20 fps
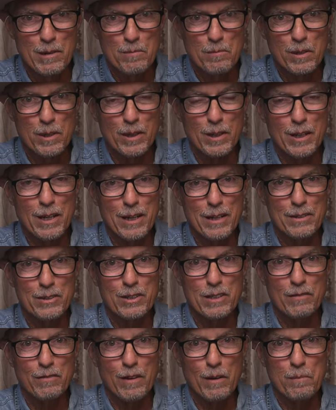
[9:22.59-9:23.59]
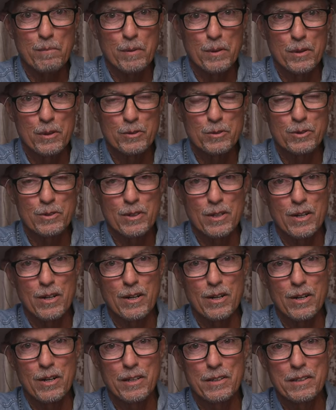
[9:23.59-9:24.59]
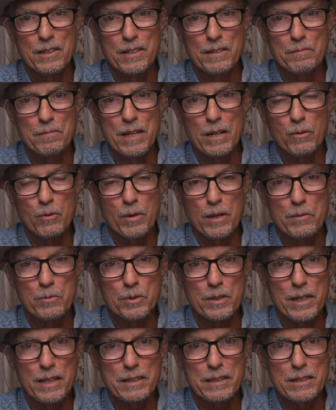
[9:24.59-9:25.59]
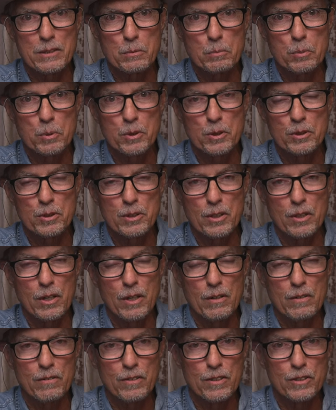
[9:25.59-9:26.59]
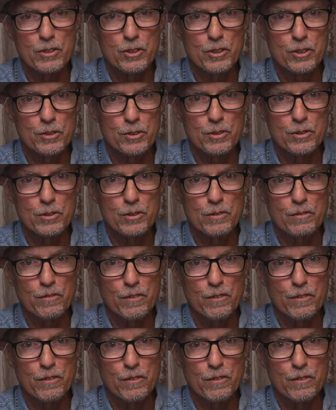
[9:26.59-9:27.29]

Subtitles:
but a lot of stuff I post on my website gets pushed over to